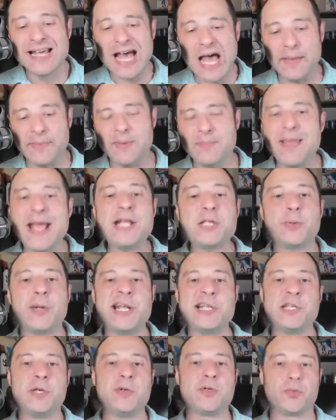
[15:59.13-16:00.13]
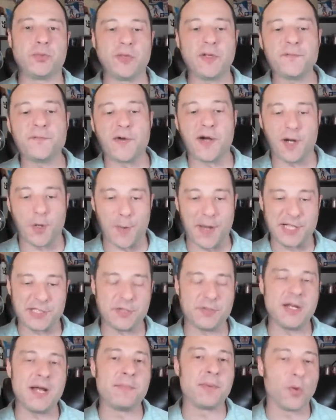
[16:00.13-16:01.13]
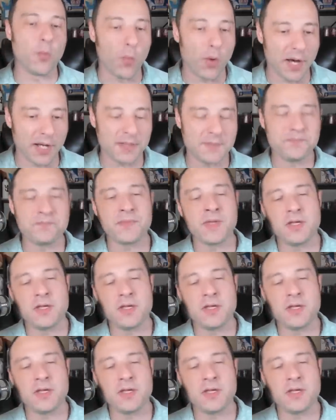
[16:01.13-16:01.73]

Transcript: I mean, May 22 is really far away. So, number one,